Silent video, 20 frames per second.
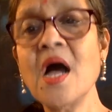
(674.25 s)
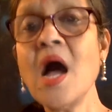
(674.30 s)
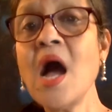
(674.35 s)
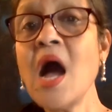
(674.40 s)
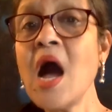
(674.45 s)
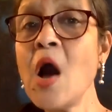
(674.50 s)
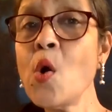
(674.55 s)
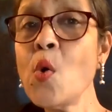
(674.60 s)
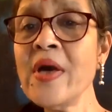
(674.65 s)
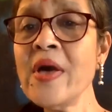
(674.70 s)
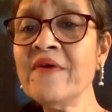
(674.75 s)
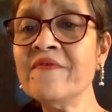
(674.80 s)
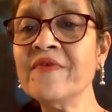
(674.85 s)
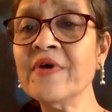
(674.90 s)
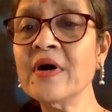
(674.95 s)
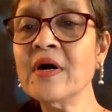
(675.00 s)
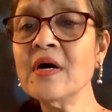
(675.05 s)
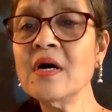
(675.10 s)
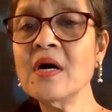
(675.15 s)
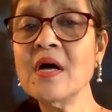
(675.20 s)

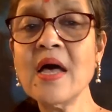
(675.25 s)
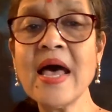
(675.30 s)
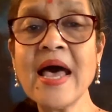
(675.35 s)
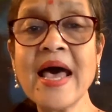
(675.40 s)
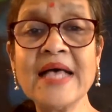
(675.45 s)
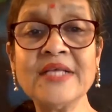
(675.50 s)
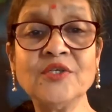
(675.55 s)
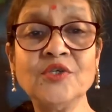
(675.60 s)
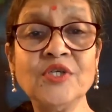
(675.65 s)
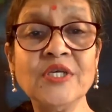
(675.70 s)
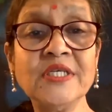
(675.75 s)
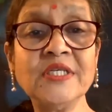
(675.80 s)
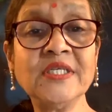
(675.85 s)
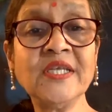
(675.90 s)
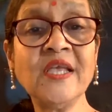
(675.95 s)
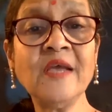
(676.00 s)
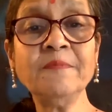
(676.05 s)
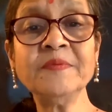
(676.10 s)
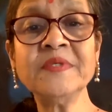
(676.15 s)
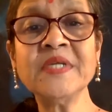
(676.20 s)
However, as she
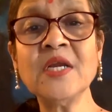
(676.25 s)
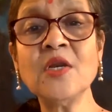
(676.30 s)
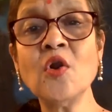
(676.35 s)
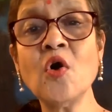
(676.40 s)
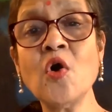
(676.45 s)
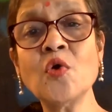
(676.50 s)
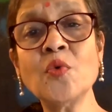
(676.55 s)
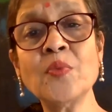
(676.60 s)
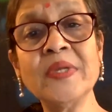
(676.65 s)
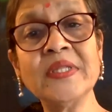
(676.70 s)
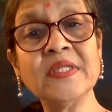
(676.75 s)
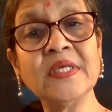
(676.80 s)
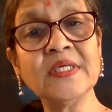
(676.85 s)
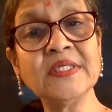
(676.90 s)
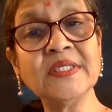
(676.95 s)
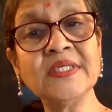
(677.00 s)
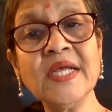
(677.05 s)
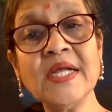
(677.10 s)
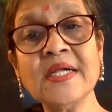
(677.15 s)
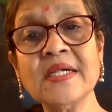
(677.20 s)
skipped along with her
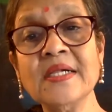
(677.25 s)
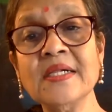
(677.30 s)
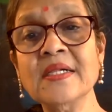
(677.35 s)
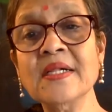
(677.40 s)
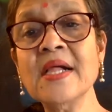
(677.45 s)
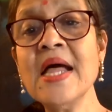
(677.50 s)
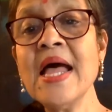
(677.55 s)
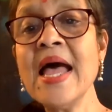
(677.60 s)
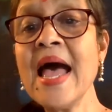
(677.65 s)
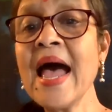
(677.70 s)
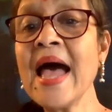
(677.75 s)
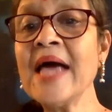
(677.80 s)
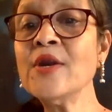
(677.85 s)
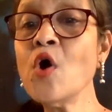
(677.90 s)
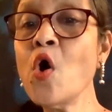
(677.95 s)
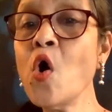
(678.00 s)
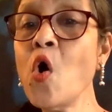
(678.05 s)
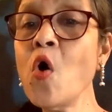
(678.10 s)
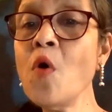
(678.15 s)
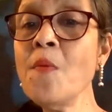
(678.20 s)
sickle and
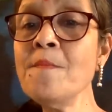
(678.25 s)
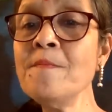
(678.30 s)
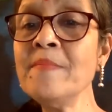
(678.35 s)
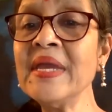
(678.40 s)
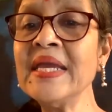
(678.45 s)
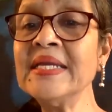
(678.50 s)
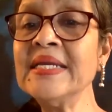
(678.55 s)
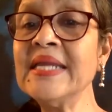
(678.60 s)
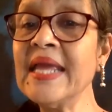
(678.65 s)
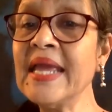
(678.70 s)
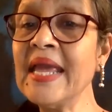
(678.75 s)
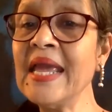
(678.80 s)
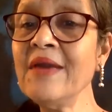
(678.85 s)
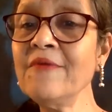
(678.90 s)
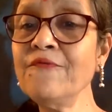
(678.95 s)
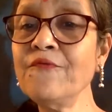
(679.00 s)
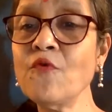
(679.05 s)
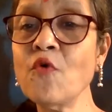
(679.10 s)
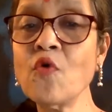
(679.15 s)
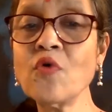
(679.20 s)
homemade
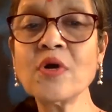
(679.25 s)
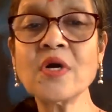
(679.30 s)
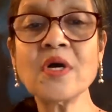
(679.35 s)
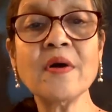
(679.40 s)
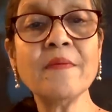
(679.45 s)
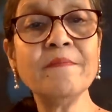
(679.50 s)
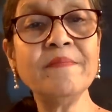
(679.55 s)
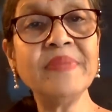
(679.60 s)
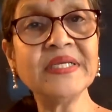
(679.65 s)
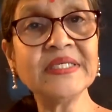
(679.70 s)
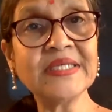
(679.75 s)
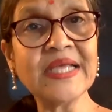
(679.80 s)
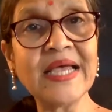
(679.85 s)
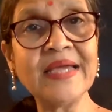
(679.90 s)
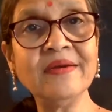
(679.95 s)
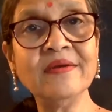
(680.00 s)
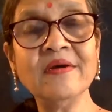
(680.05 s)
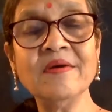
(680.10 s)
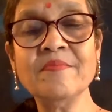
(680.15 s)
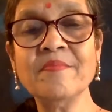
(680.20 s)
hayfork
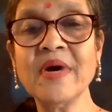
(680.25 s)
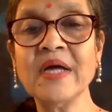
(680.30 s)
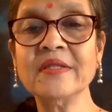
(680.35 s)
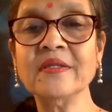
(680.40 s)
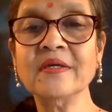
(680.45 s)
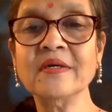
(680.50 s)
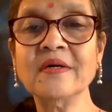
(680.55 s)
beside her mother.